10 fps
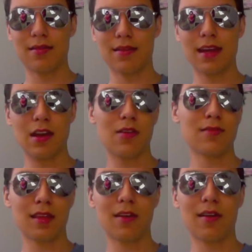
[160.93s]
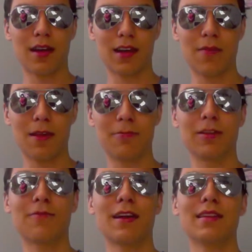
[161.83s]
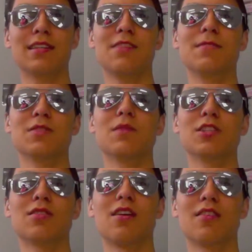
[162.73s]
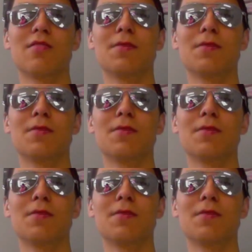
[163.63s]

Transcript: They know that they're not going to be able to fight the demons much longer,